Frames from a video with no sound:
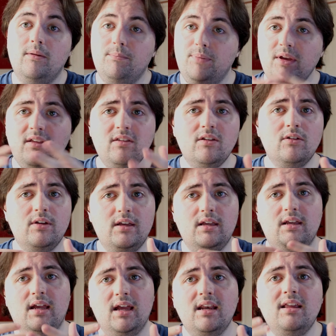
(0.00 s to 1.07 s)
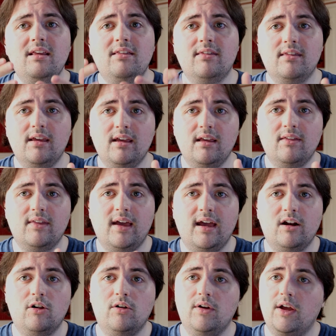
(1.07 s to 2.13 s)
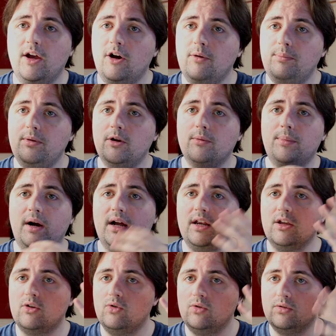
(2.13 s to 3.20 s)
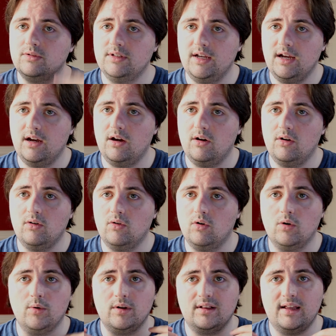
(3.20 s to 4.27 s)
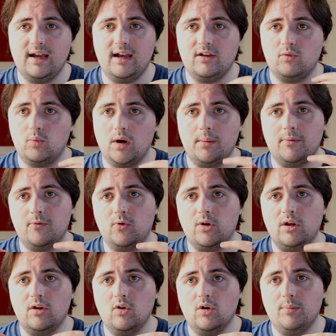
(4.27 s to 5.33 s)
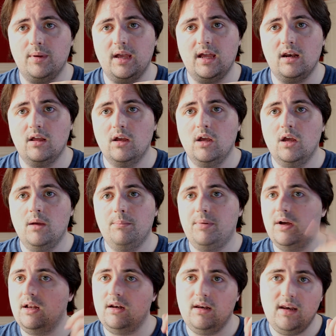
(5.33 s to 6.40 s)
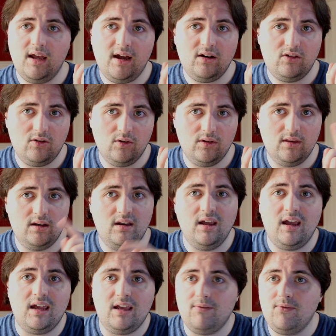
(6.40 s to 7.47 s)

Basically anything that'll help your body cool down or relax right before you go to bed, but not during the day.